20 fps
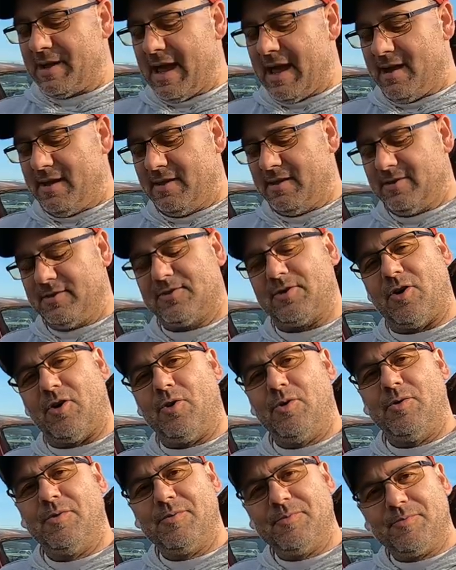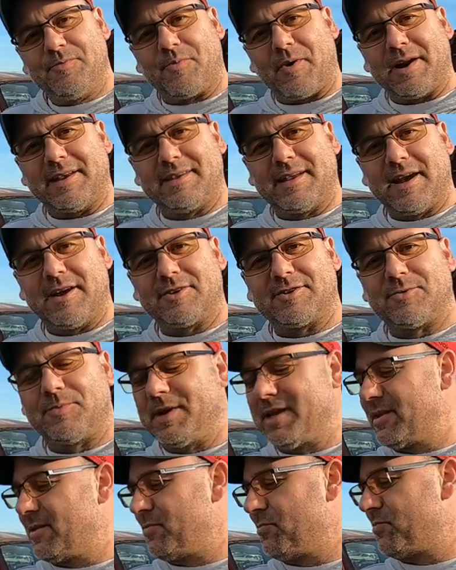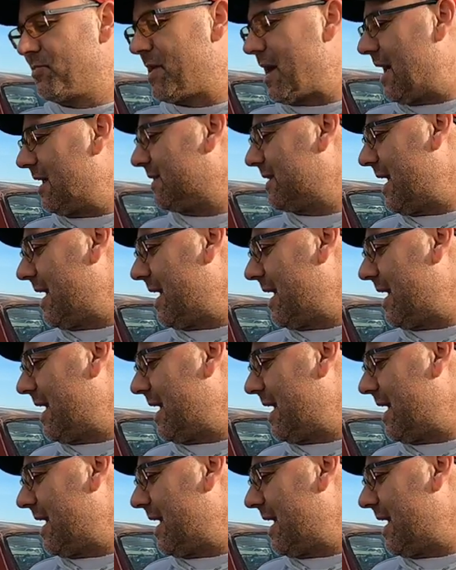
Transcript: yeah, so right there, so we got